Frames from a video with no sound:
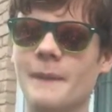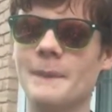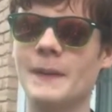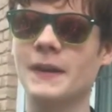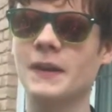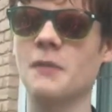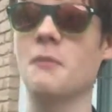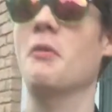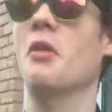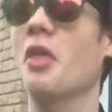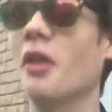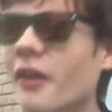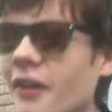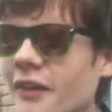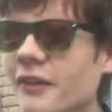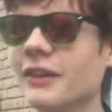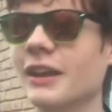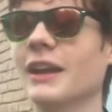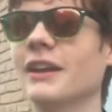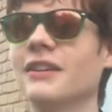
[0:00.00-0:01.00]
up
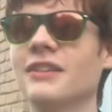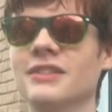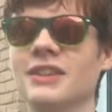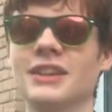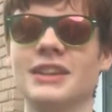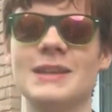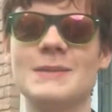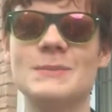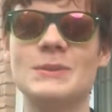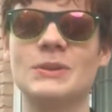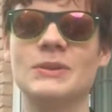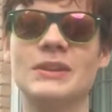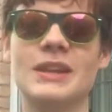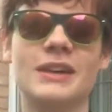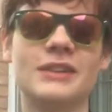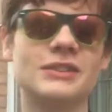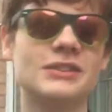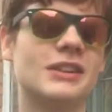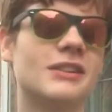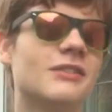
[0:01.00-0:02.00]
again because I keep doing
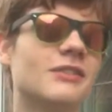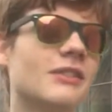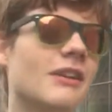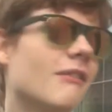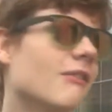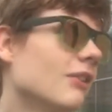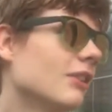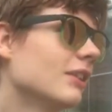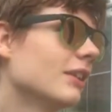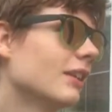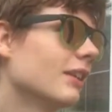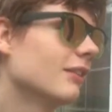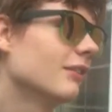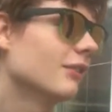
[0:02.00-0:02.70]
that to everything.